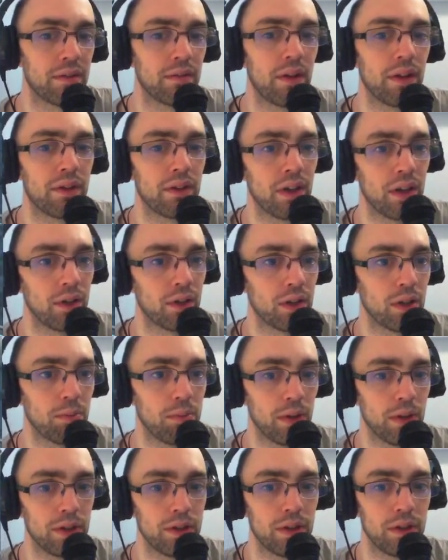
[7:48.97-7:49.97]
whether or not you can
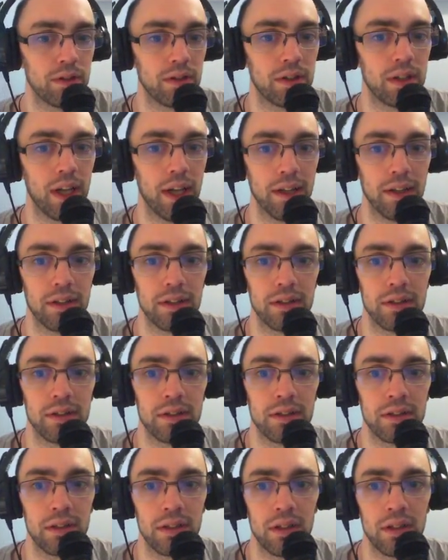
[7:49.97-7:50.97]
deploy drones at
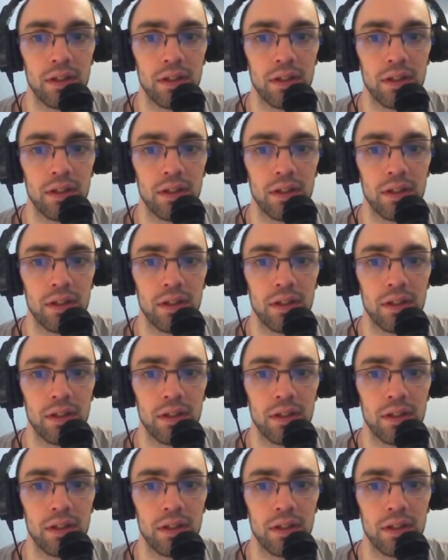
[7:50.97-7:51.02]
Titans.